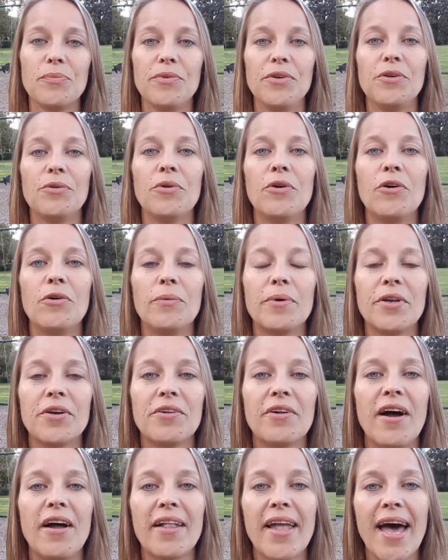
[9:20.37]
When you're
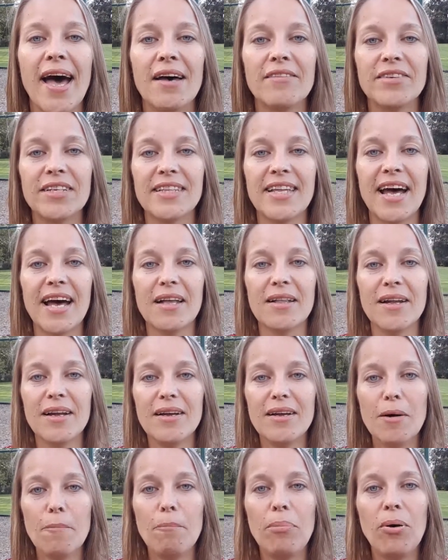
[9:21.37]
not having that
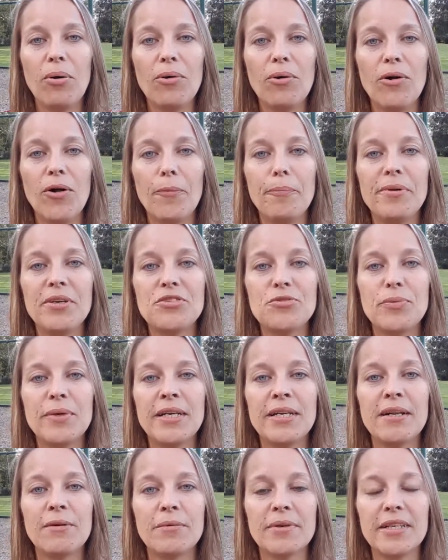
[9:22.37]
pull
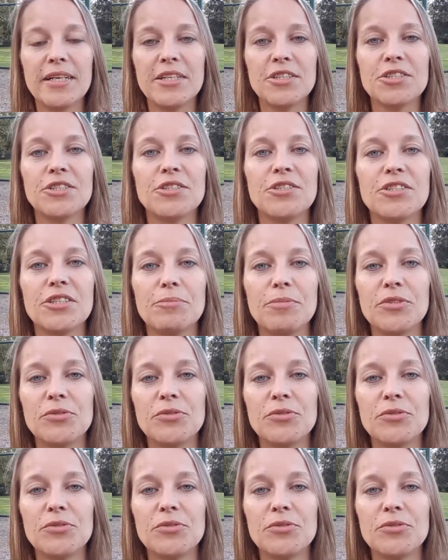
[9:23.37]
between a relationship,